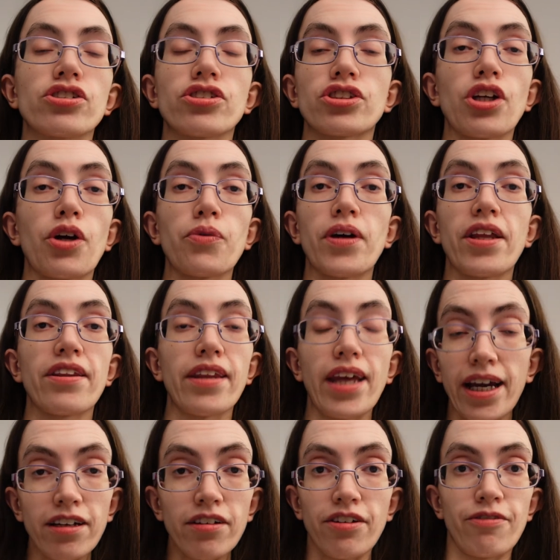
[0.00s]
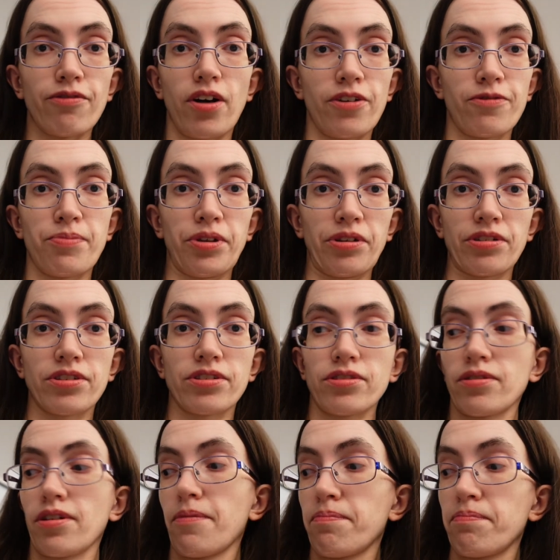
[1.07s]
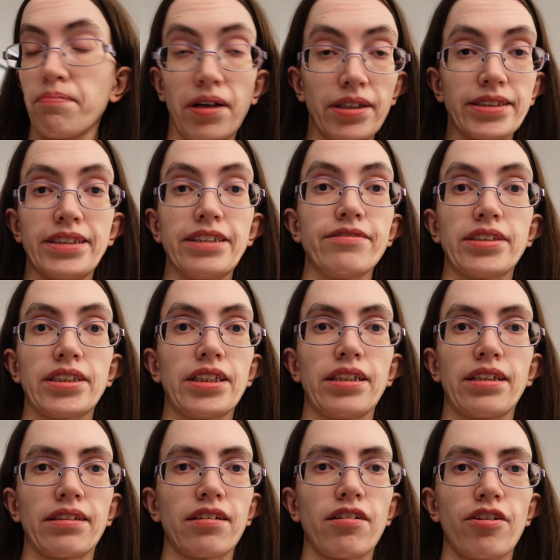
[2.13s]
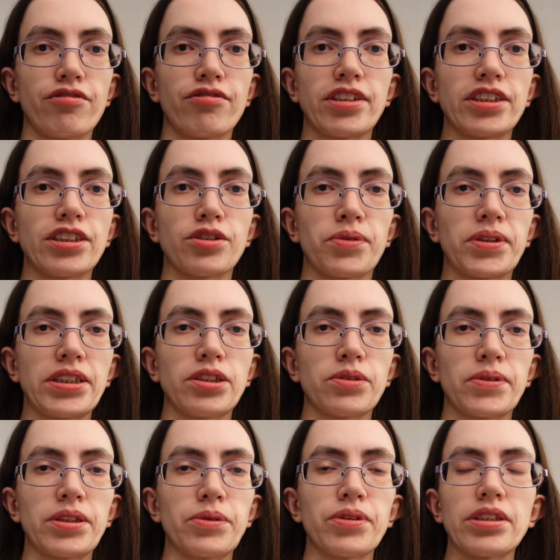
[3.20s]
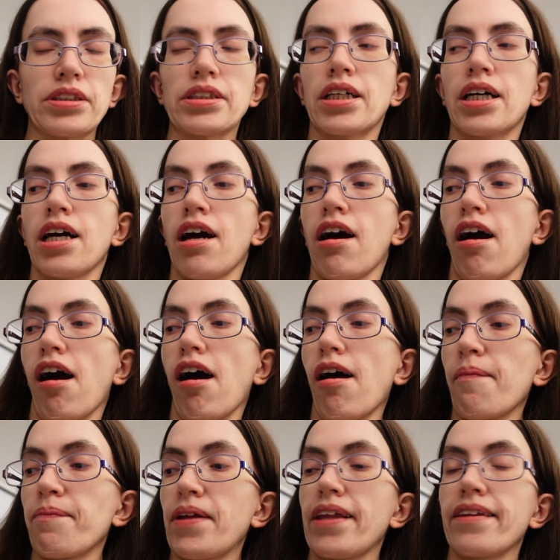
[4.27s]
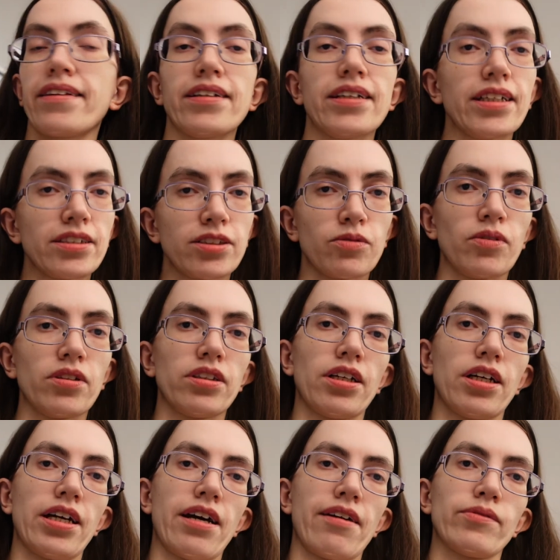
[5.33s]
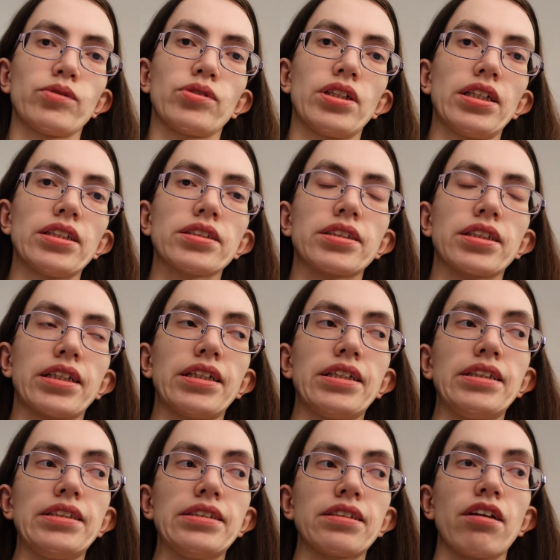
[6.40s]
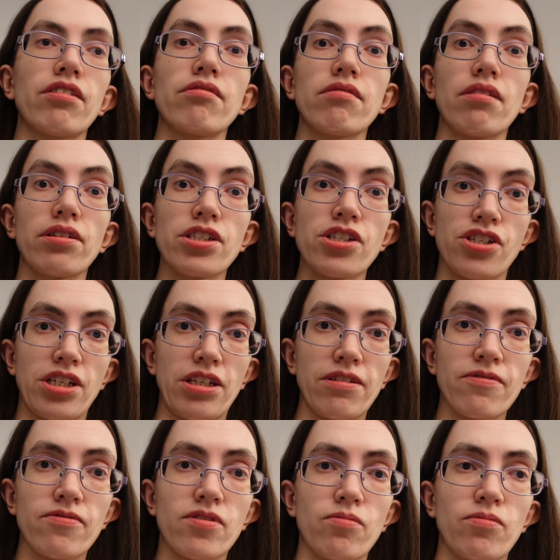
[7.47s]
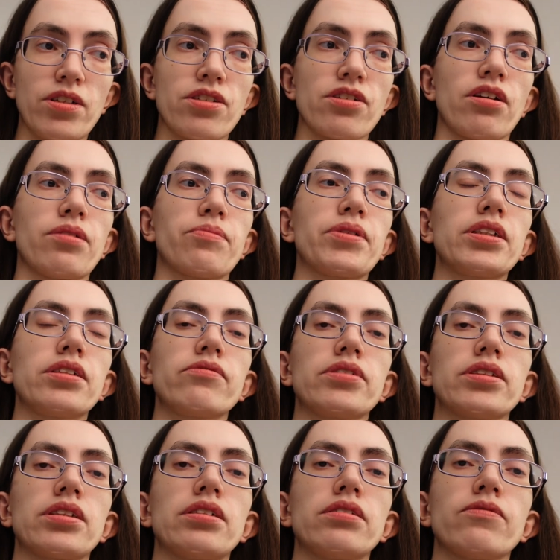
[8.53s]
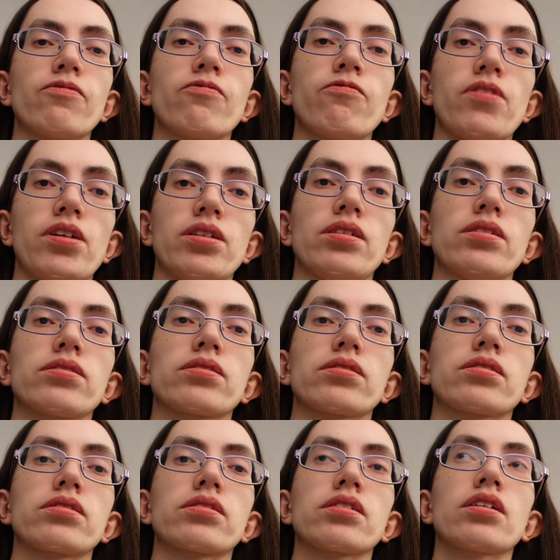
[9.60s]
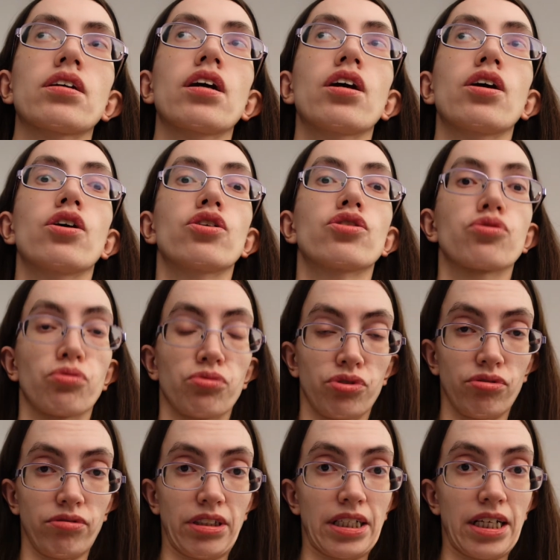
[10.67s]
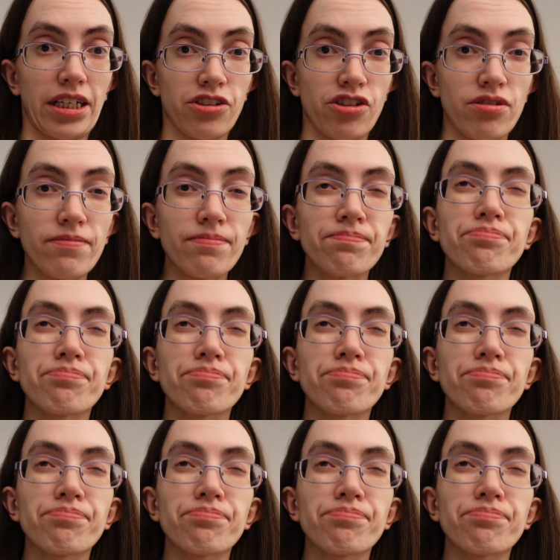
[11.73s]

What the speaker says: So they are the five books by Stephen King that I read in 2021. The next one that I have on the list is Night Shift, which I believe is his first short story collection.